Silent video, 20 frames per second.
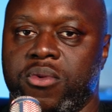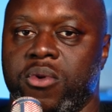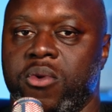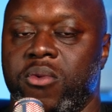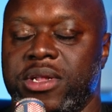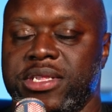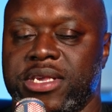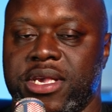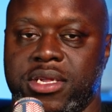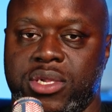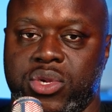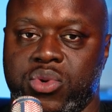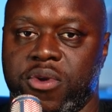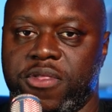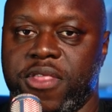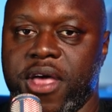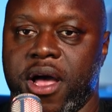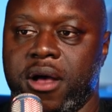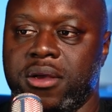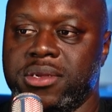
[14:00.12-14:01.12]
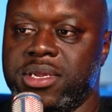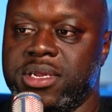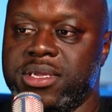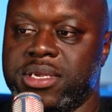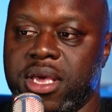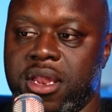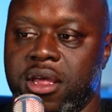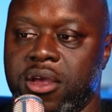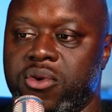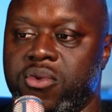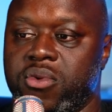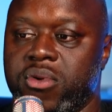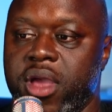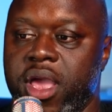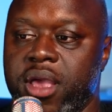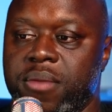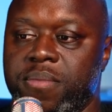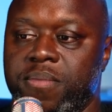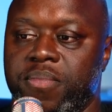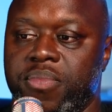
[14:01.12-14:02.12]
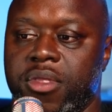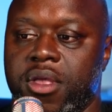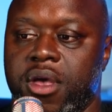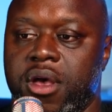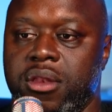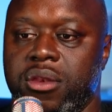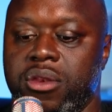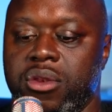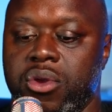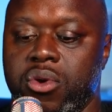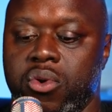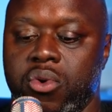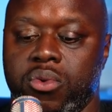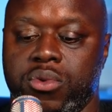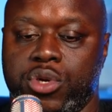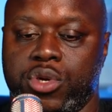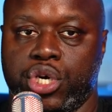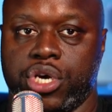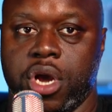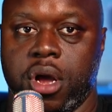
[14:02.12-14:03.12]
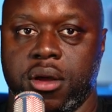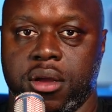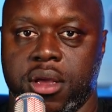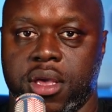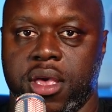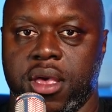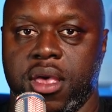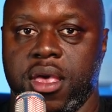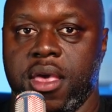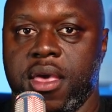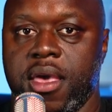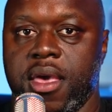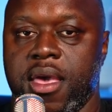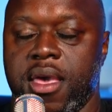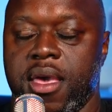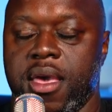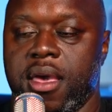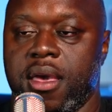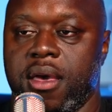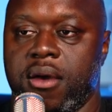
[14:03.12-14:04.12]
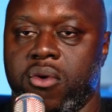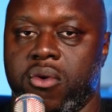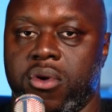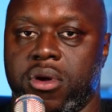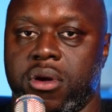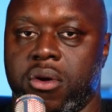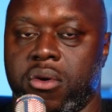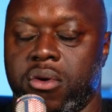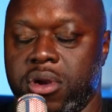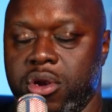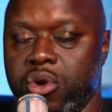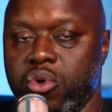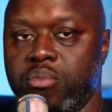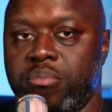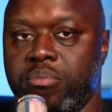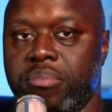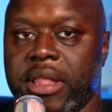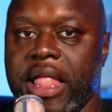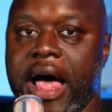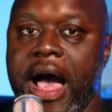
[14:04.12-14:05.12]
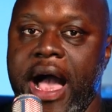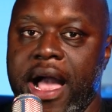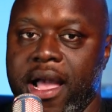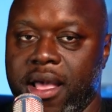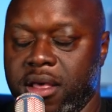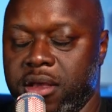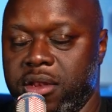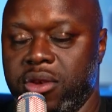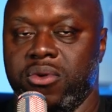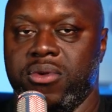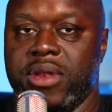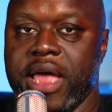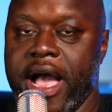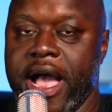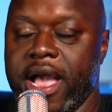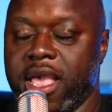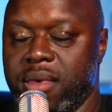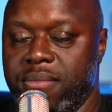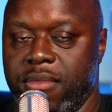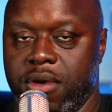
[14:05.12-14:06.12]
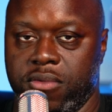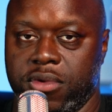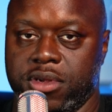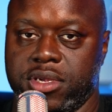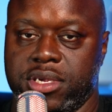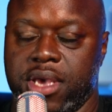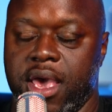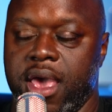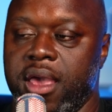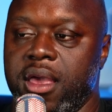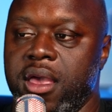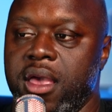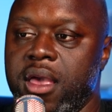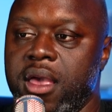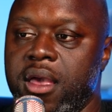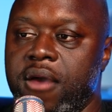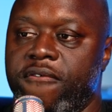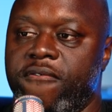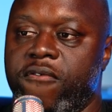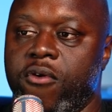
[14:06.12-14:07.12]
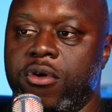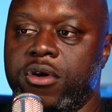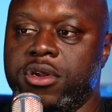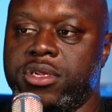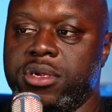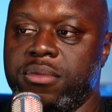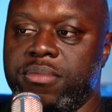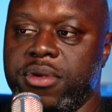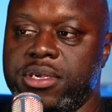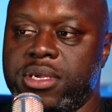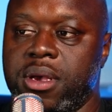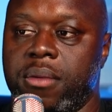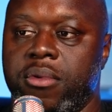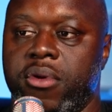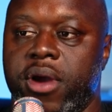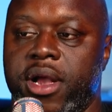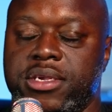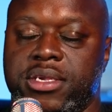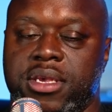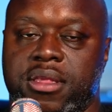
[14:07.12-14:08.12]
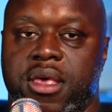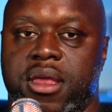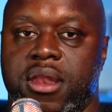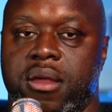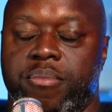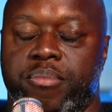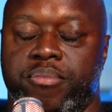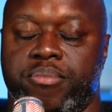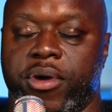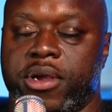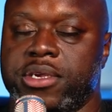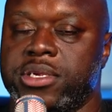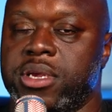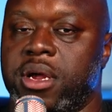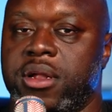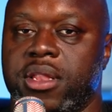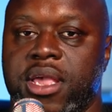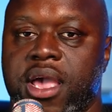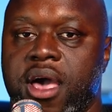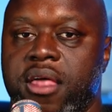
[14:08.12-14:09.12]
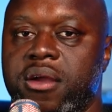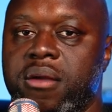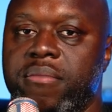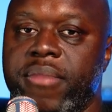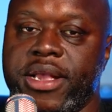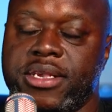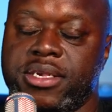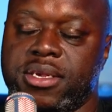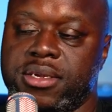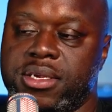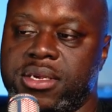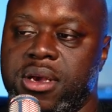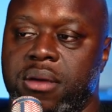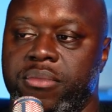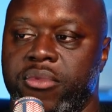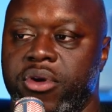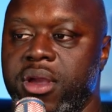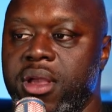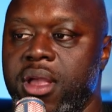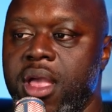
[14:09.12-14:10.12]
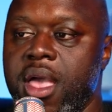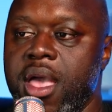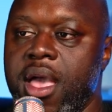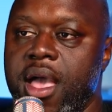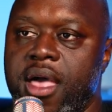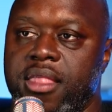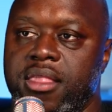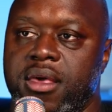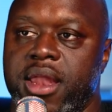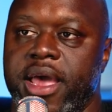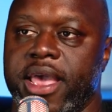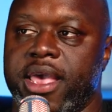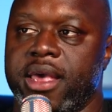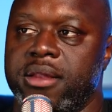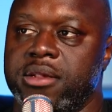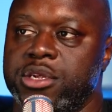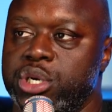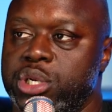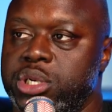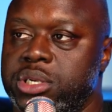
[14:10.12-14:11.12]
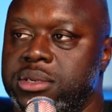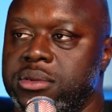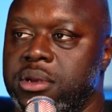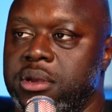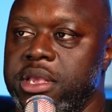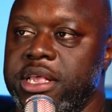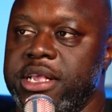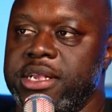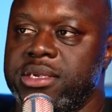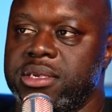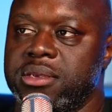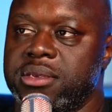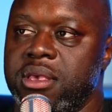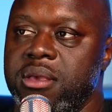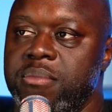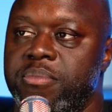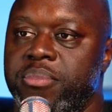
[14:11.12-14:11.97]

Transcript: through. Once it gets to a thousand, it's going to create a new chunk or or a new block, a new document, we'll say, for it to be summarized. And then it brings it all together, makes it a summary, and then I can just easily